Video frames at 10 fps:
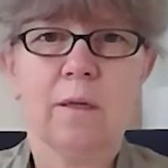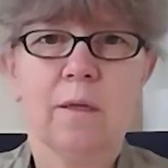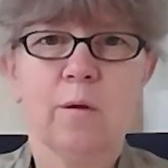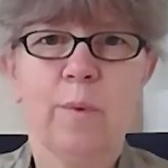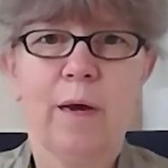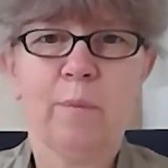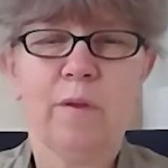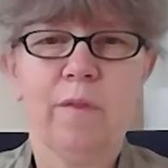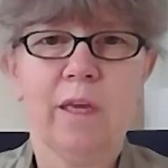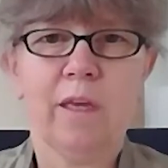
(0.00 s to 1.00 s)
you might
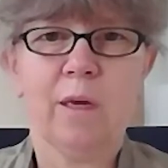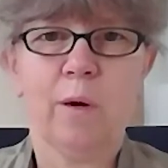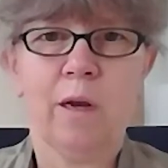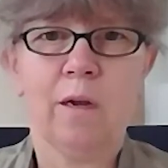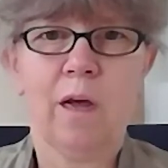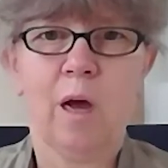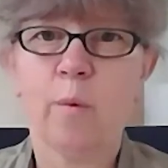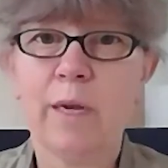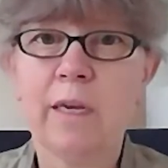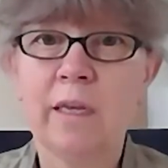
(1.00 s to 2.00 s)
be thinking, well, how
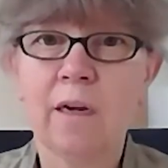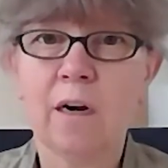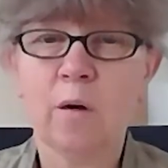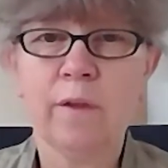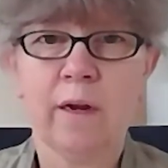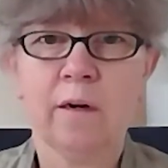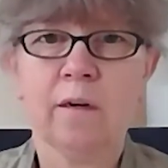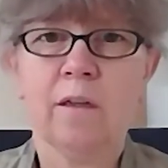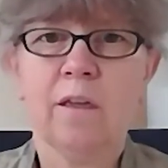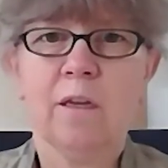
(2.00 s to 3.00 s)
many are out there?
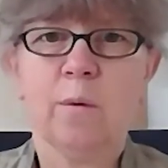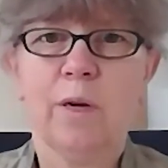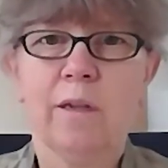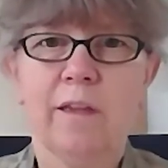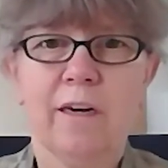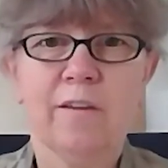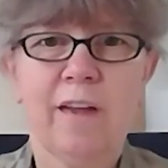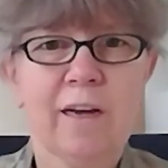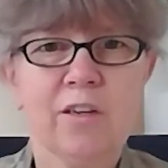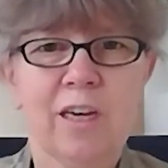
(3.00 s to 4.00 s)
Well, there is
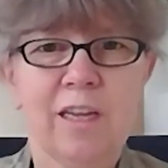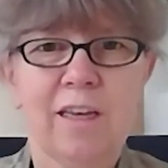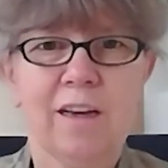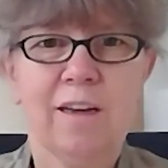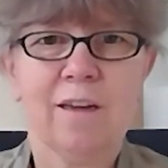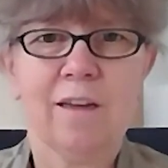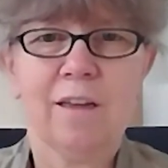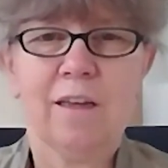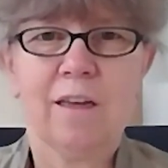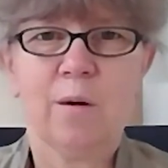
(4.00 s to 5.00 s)
actually
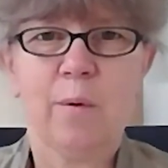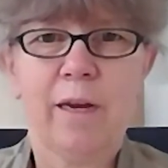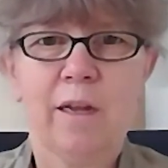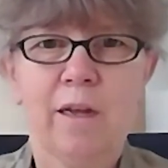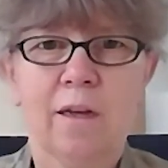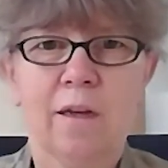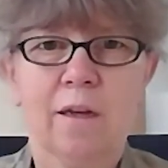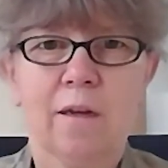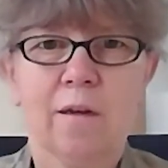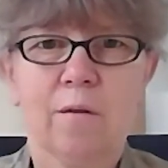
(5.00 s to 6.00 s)
quite a
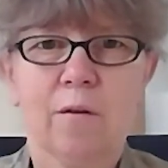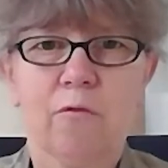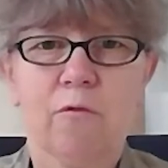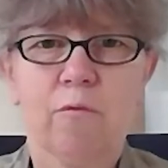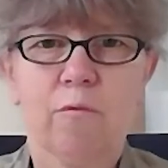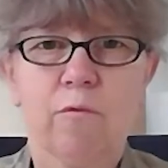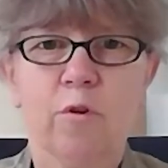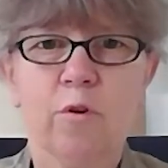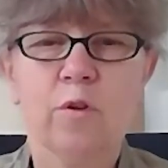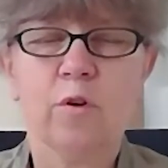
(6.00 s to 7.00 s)

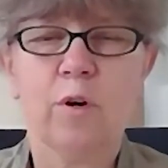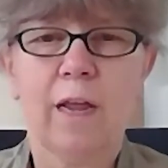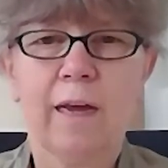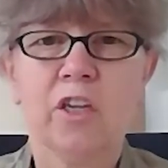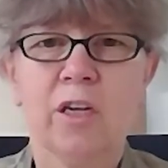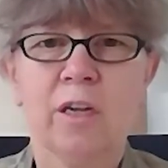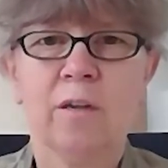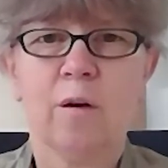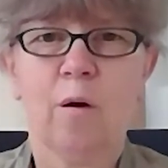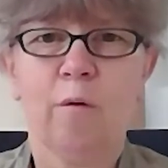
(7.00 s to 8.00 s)
good
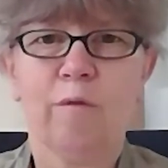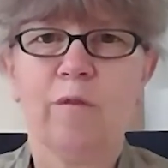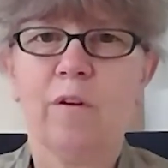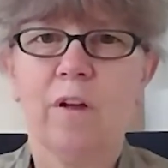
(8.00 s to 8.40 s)
collection of